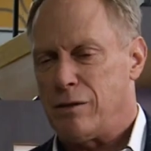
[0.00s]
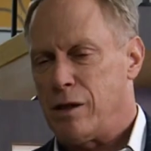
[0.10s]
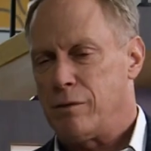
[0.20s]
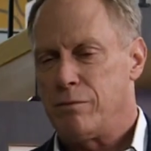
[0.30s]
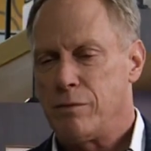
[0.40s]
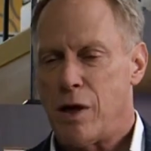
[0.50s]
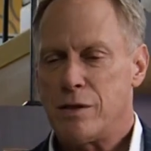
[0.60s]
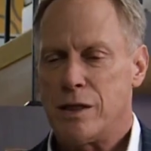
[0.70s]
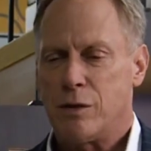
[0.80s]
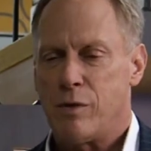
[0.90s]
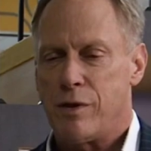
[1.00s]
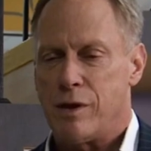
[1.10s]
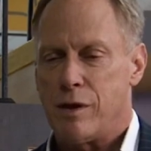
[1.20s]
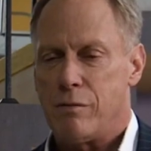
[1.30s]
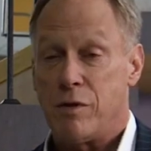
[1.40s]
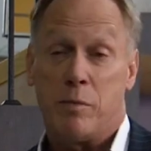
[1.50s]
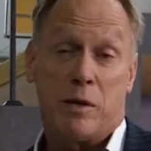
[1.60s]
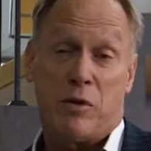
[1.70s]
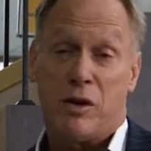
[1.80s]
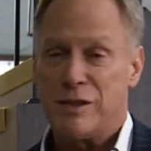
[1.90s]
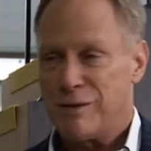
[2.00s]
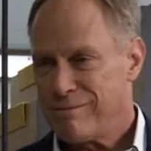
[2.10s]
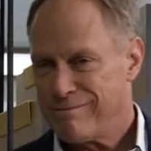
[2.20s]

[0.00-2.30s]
I'll stick with the Bing Bongs.